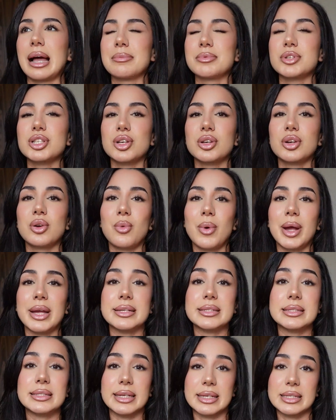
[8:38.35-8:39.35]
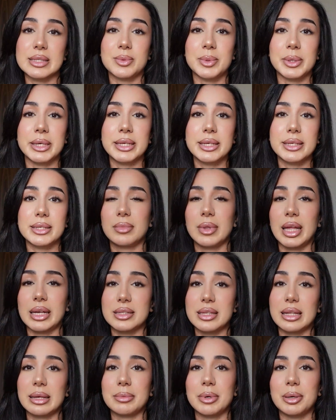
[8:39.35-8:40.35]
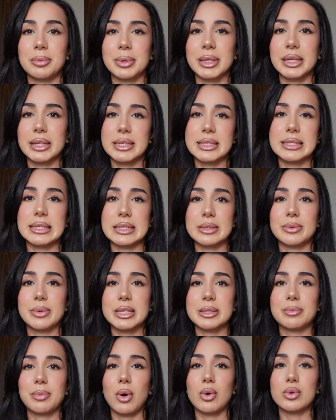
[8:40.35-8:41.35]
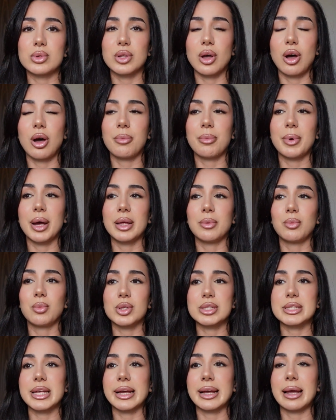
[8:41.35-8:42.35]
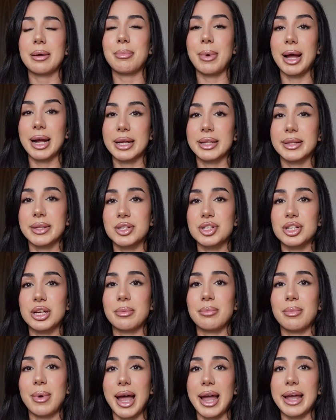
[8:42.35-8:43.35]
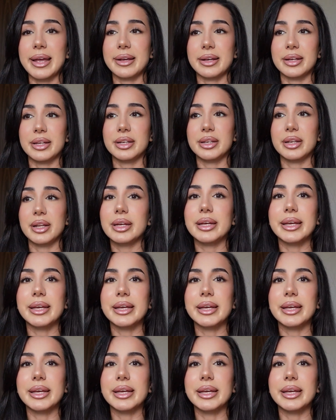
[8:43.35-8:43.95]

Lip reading: I'm just gonna wait 6 weeks, like till I'm completely 6 weeks post-op, and once I get back in the gym I can